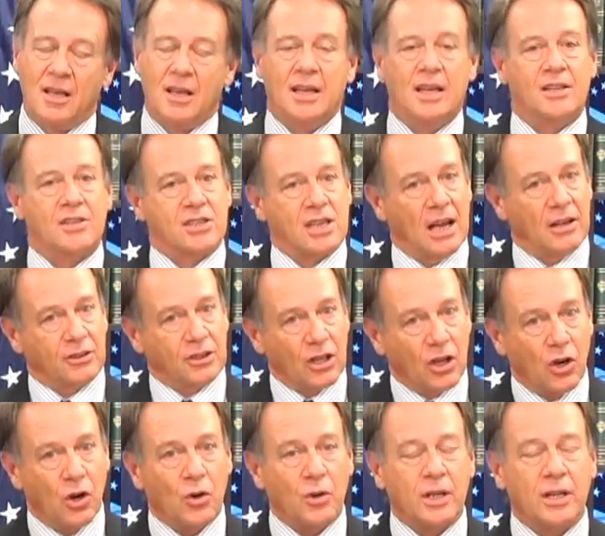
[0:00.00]
In South
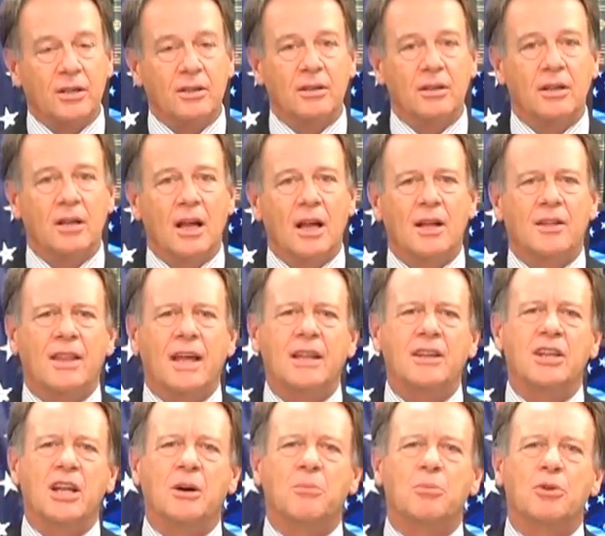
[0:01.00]
Dakota, that
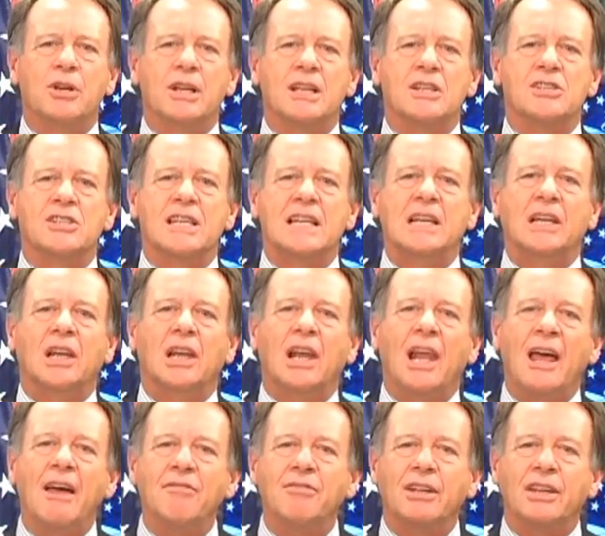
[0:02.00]
number is
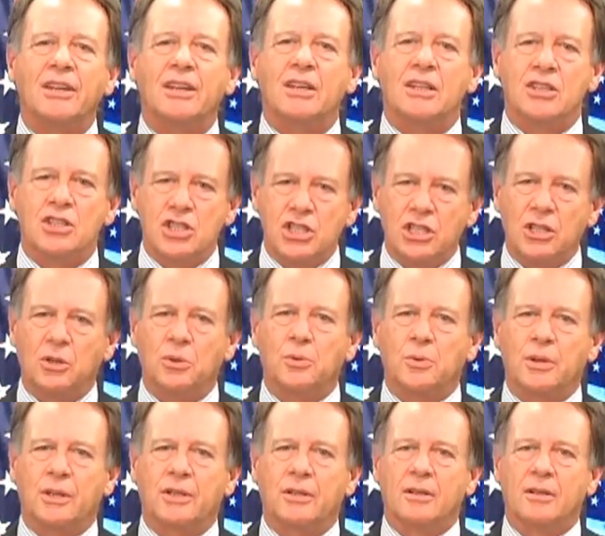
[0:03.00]
11
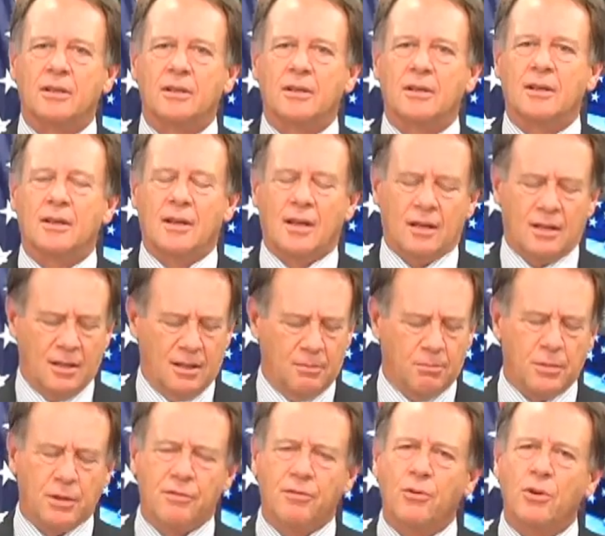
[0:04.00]
children.
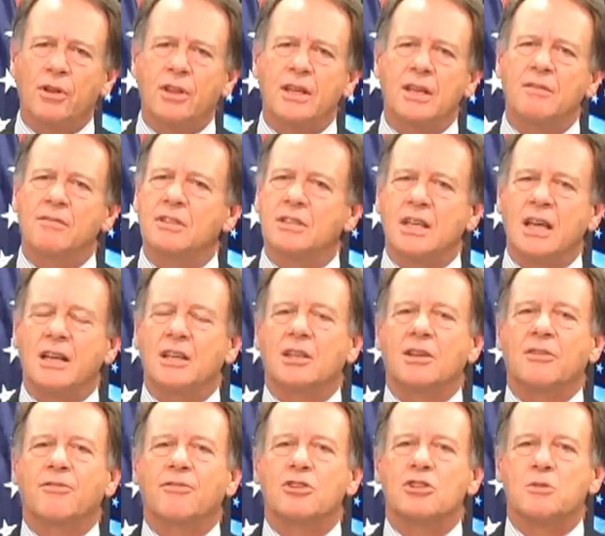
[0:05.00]
Before they even take their
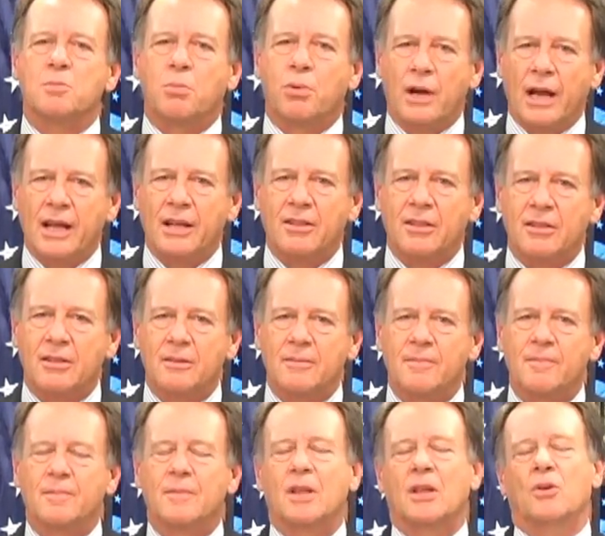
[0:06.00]
first breath,
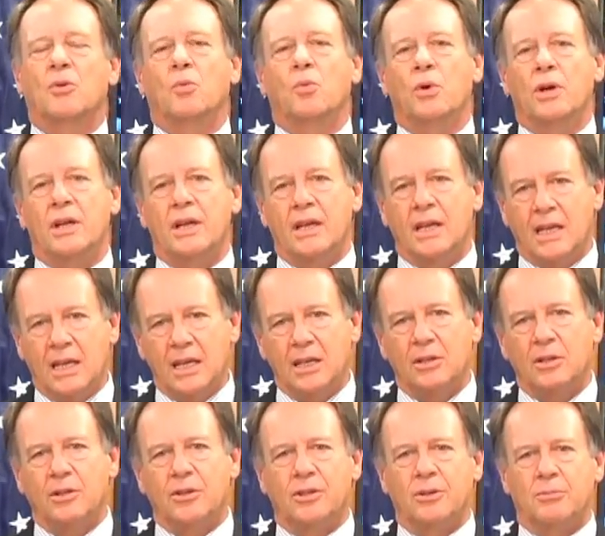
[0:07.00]
we
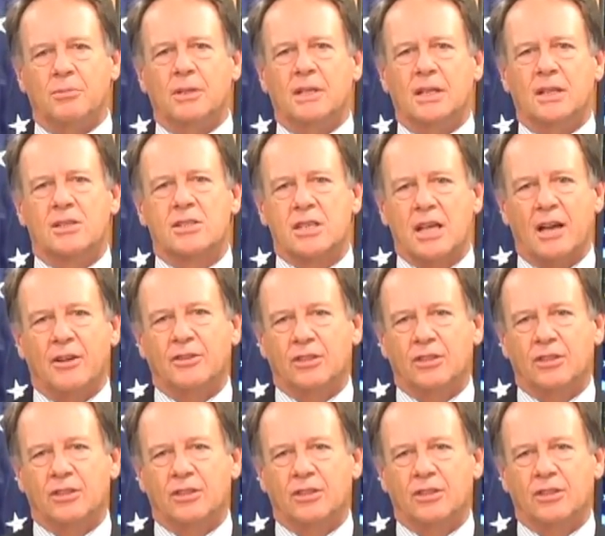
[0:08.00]
kill them in South